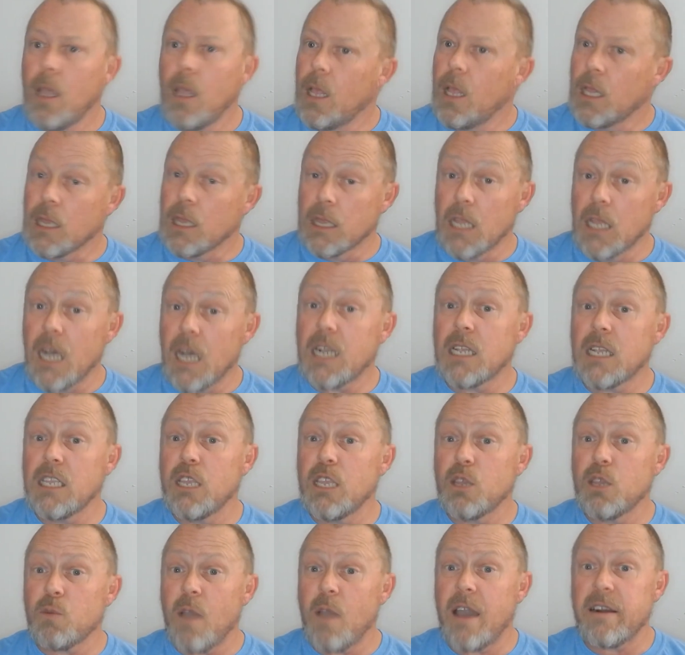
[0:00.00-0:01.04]
Luckily,
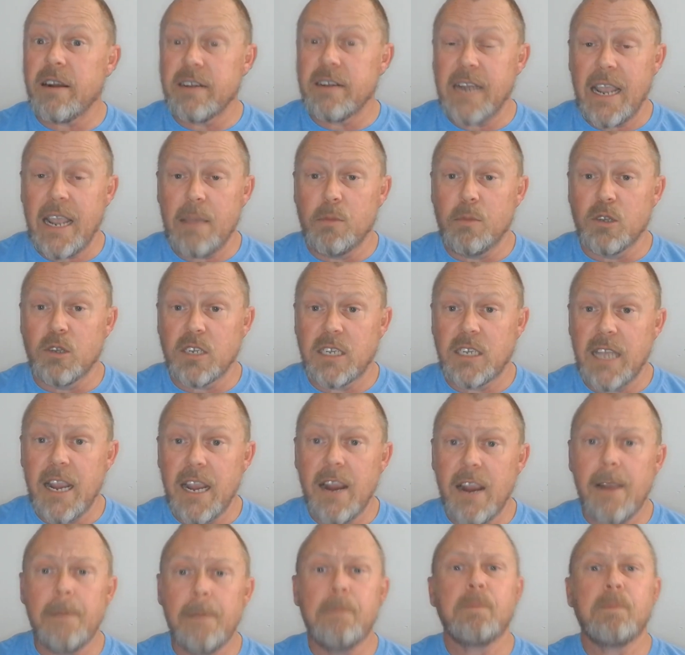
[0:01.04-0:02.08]
the Rotterdam was
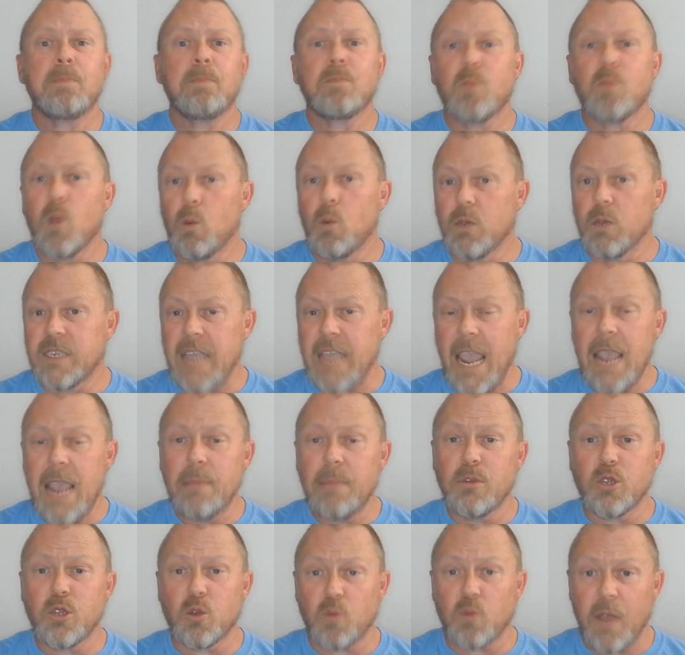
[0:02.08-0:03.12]
there, was able
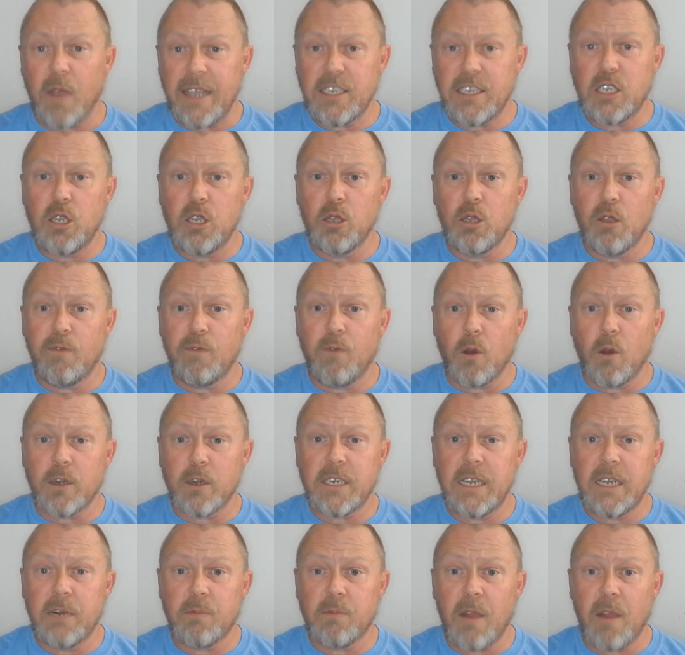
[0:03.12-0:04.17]
to rescue the
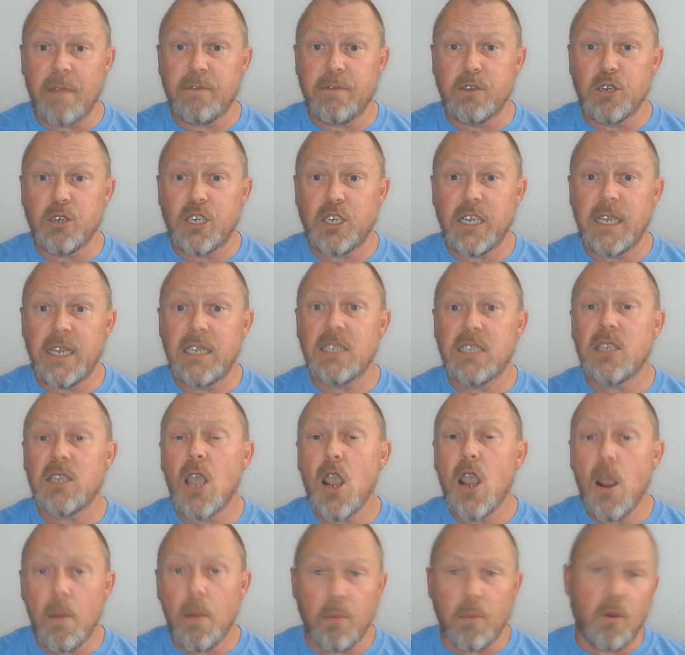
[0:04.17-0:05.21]
14 refugees,
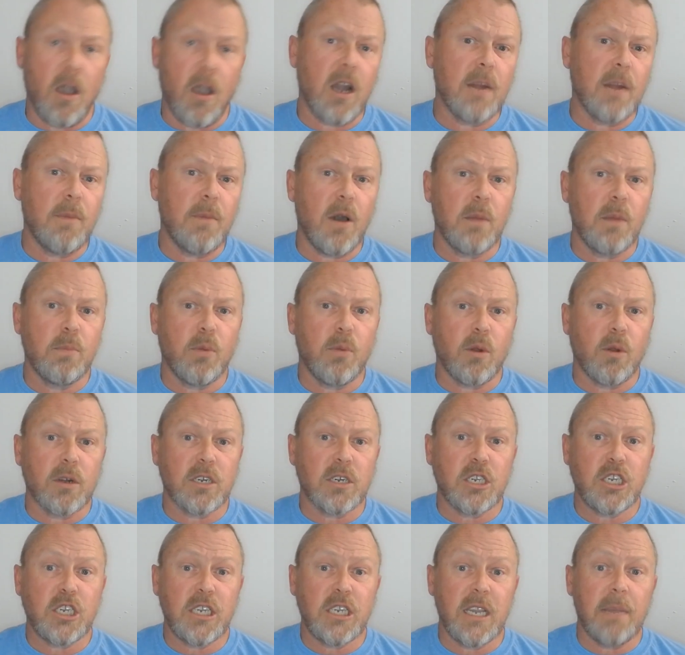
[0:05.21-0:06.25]
brought them on board the
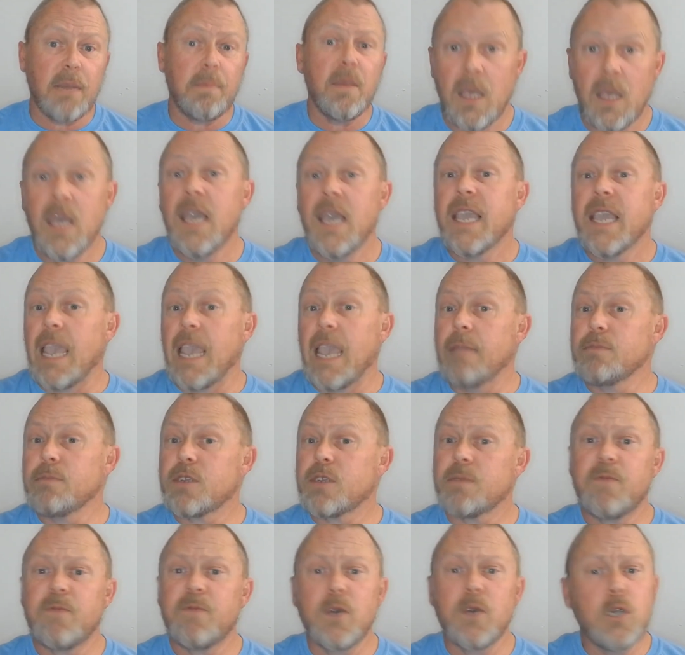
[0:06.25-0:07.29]
ship, gave them some
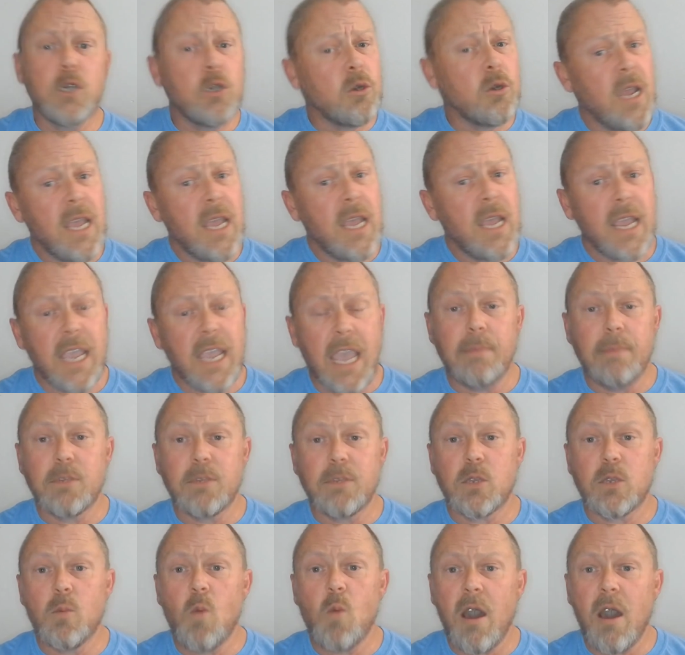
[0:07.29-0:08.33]
food, gave them
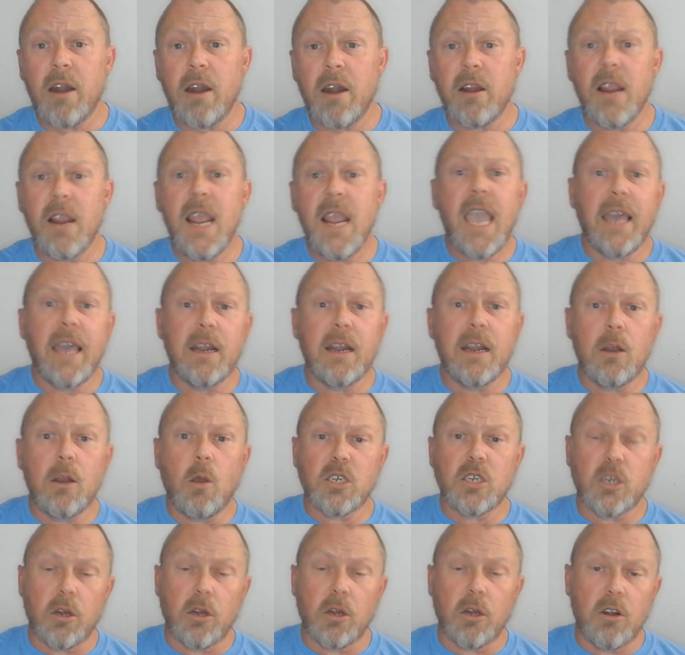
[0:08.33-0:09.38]
some water, and of course
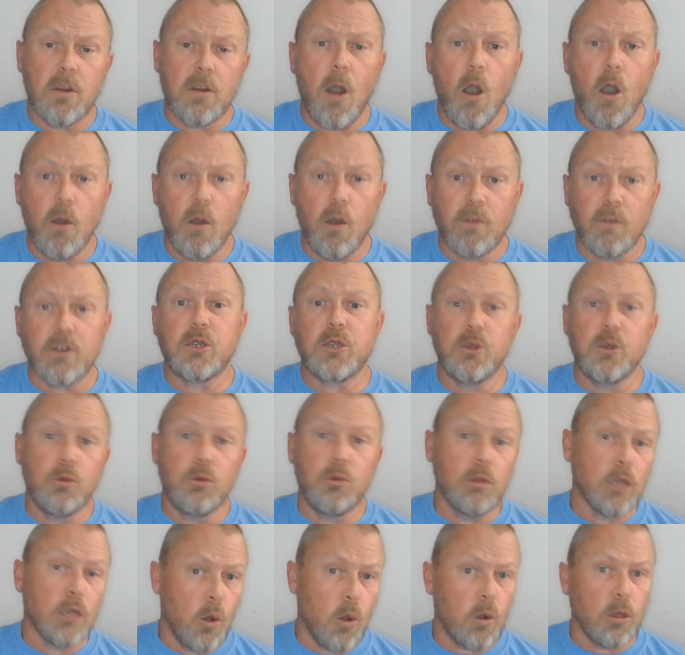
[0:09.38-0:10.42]
turned them over to
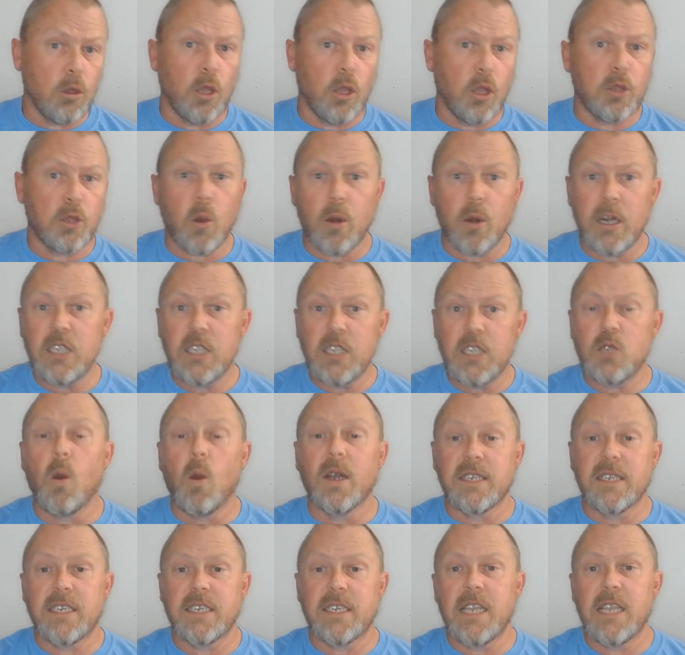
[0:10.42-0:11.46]
local authorities
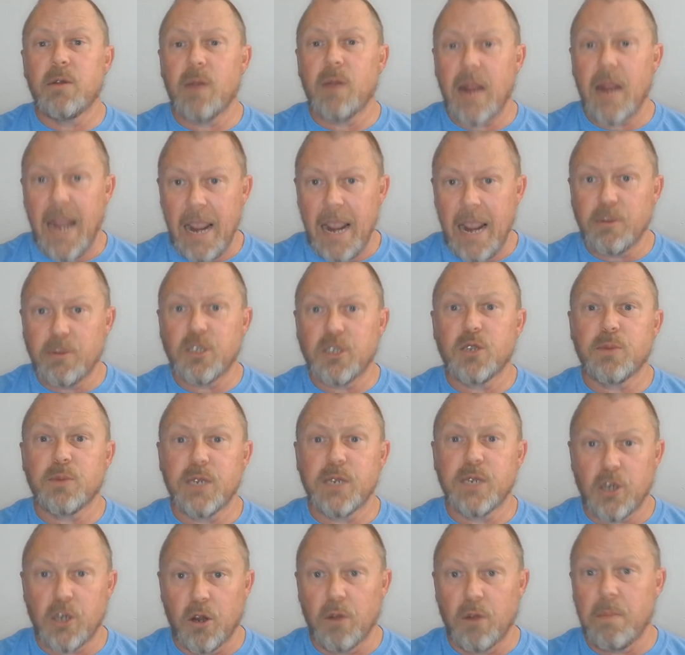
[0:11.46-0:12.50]
once they were able to
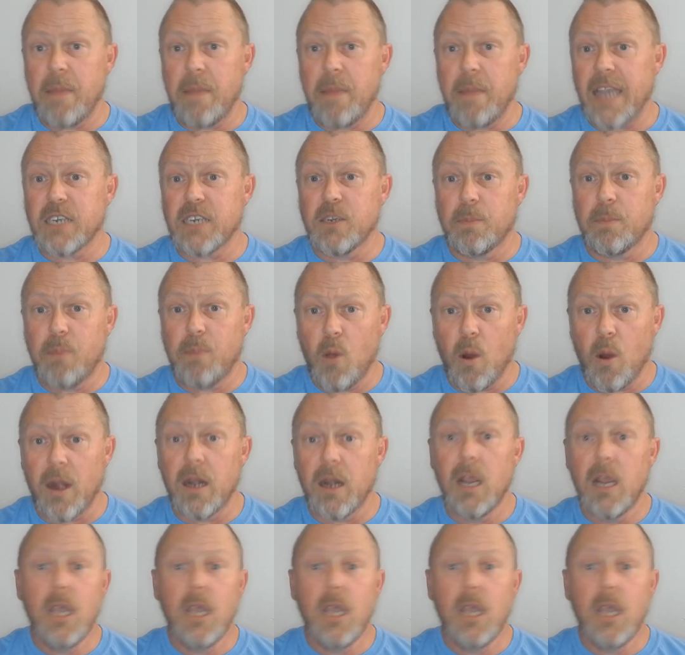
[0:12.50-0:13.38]
return back to port.